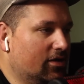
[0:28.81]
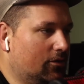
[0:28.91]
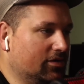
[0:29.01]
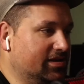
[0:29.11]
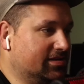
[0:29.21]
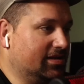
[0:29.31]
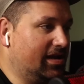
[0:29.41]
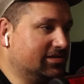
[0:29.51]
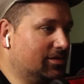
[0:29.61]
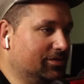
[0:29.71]
or at least the
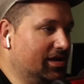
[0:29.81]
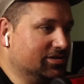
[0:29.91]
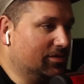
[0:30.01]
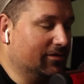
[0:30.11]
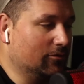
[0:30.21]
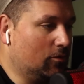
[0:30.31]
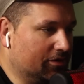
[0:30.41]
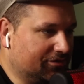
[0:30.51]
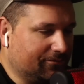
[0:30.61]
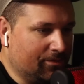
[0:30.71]
last couple days, whatever it
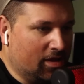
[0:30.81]
was.